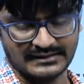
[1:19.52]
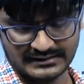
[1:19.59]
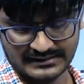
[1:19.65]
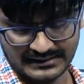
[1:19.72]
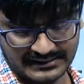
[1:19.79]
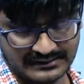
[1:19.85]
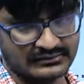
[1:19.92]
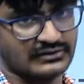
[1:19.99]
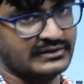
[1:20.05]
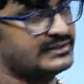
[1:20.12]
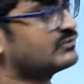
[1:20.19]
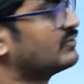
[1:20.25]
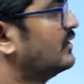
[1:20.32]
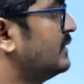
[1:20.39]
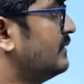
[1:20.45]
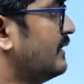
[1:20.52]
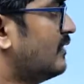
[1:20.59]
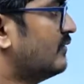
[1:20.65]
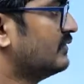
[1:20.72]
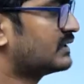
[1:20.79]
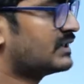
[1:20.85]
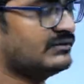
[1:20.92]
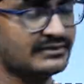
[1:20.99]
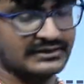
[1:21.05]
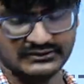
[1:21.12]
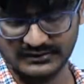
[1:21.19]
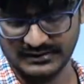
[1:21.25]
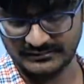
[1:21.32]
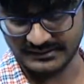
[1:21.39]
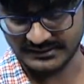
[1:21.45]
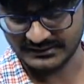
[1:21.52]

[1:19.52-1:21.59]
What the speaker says: right? So it is going to be obviously virtual image.